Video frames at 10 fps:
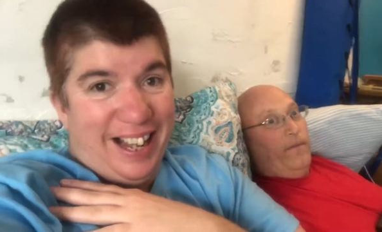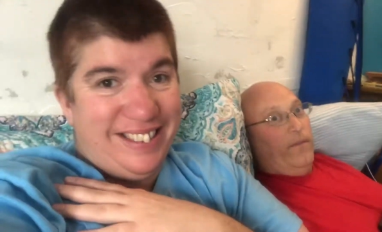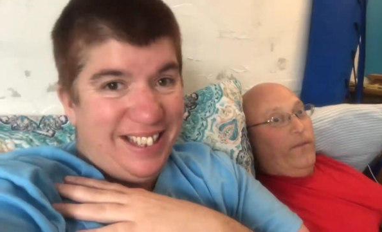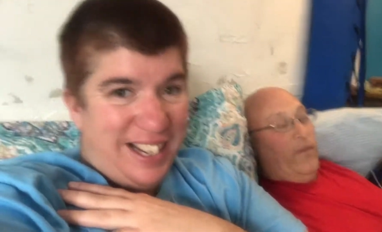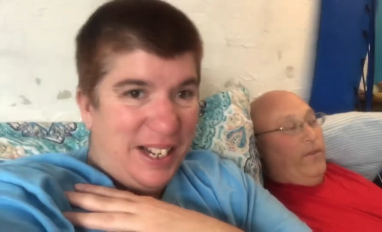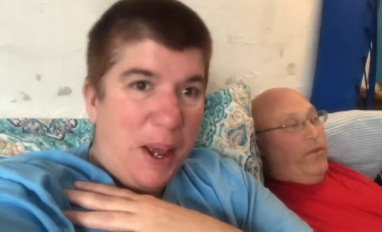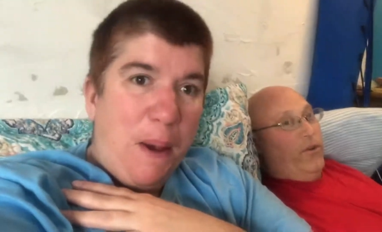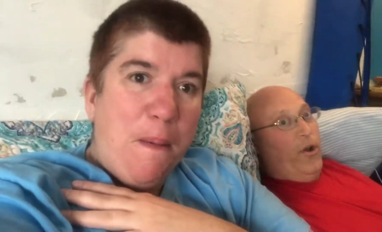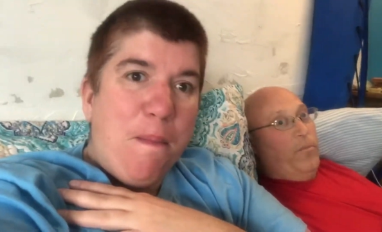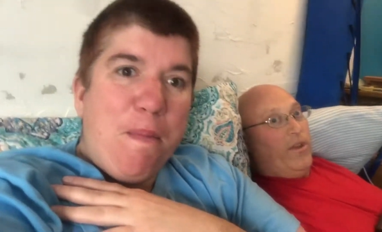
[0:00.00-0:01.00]
Speaker 1: last night.
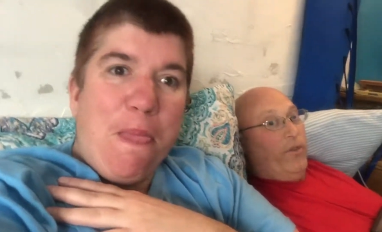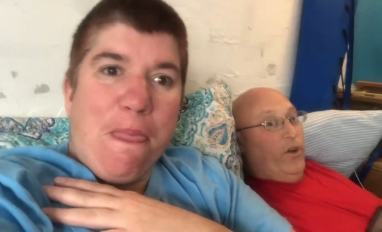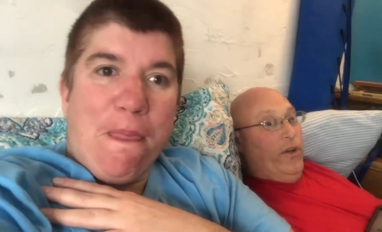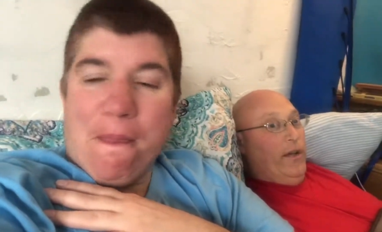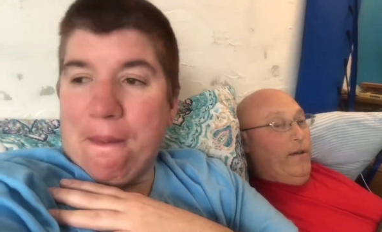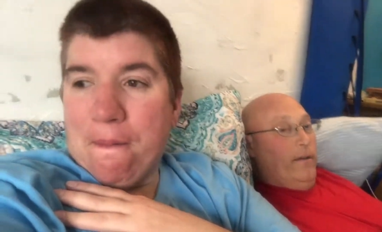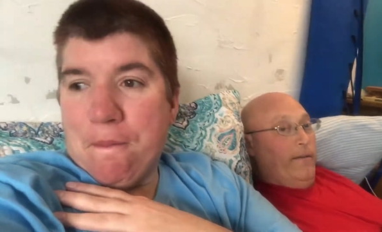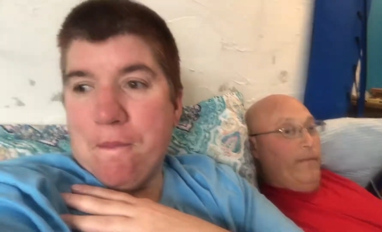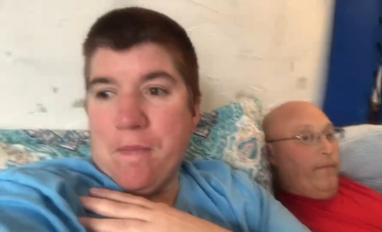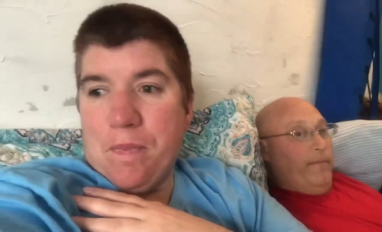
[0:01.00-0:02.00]
They're gnomes of the hood.
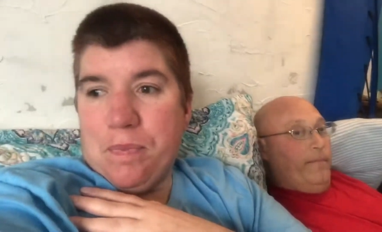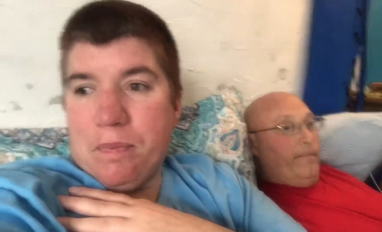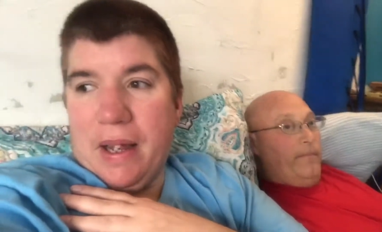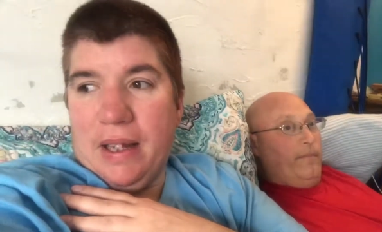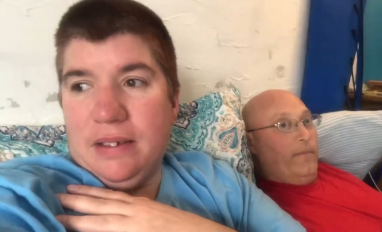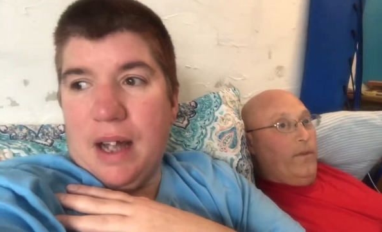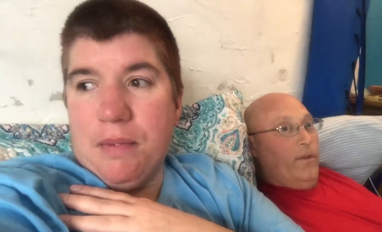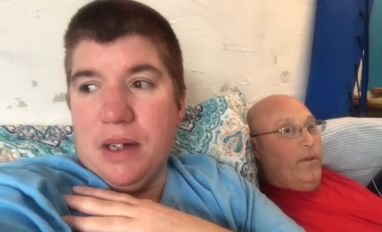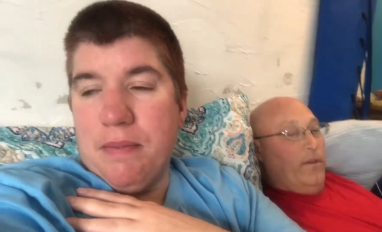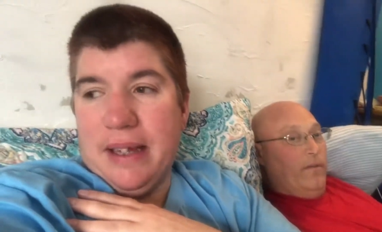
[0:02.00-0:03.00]
But I'm
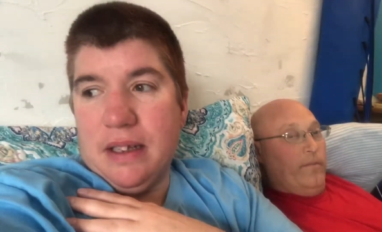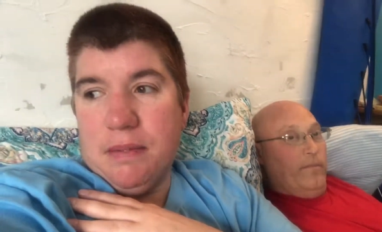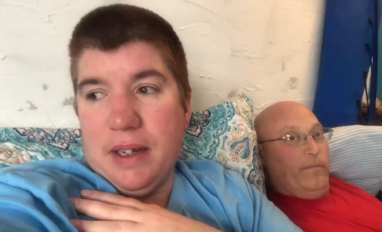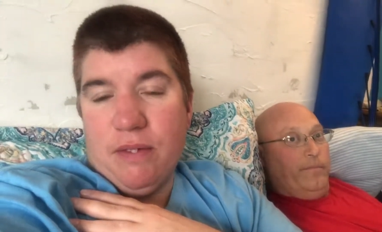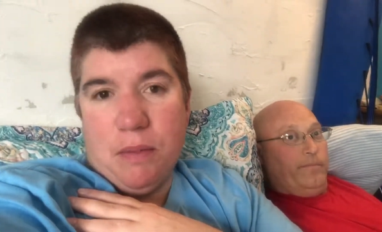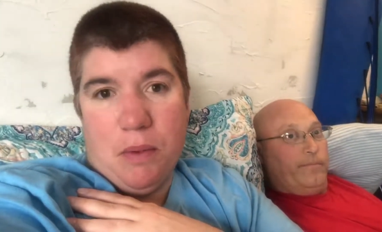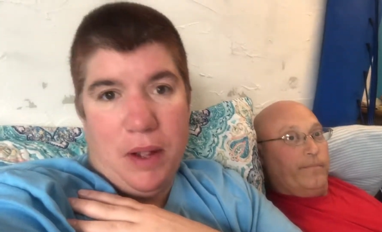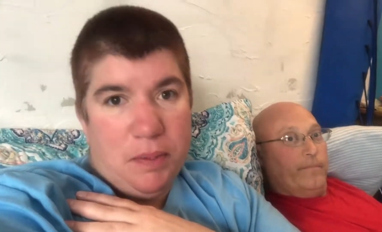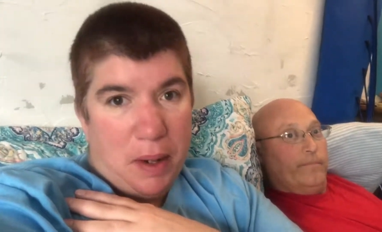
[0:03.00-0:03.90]
going to make some and give them away as